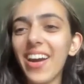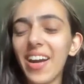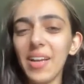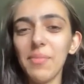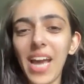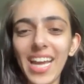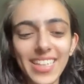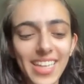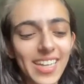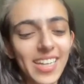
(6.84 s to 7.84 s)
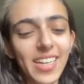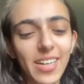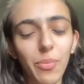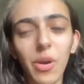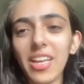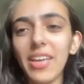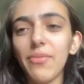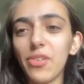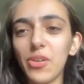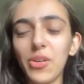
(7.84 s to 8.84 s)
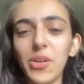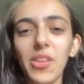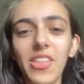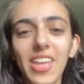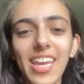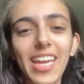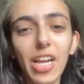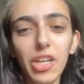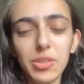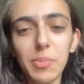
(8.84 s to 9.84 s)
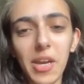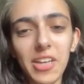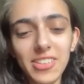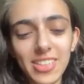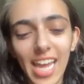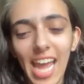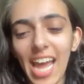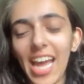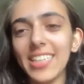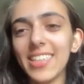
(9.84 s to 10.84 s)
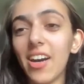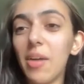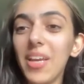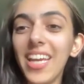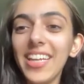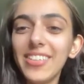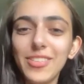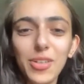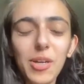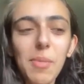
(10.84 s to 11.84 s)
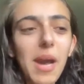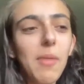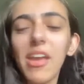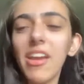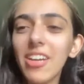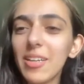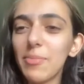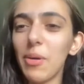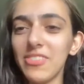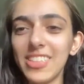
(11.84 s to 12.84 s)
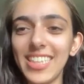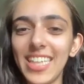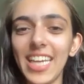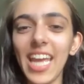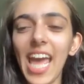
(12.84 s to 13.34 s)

I'm Anya, working for the Inclusion Post, and I'm here to talk about period poverty.